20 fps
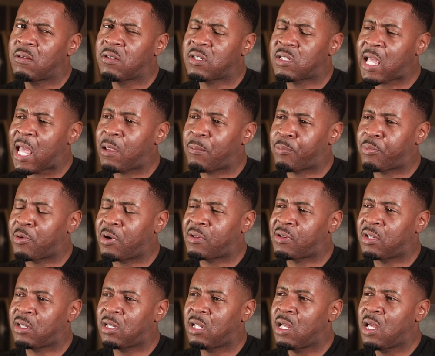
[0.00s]
state
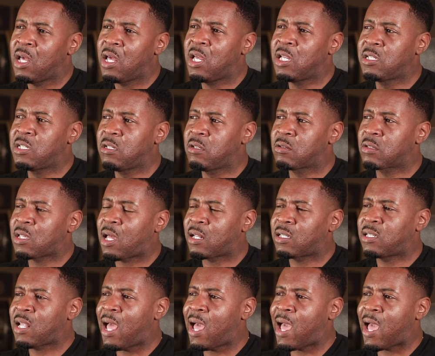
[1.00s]
prison, and she was
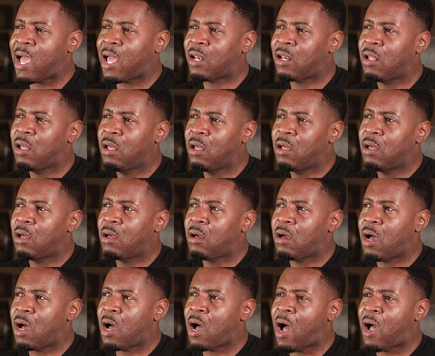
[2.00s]
like, Dad,
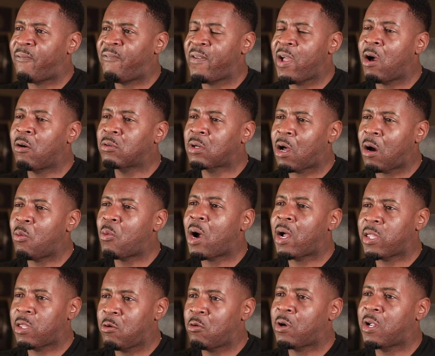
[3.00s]
I found out
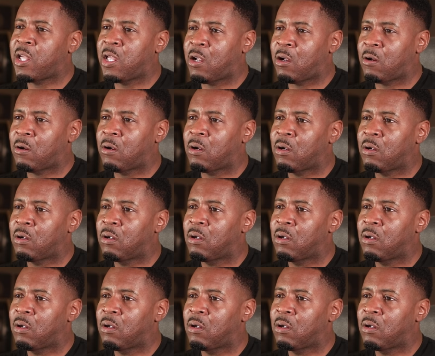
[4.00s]
why you're here.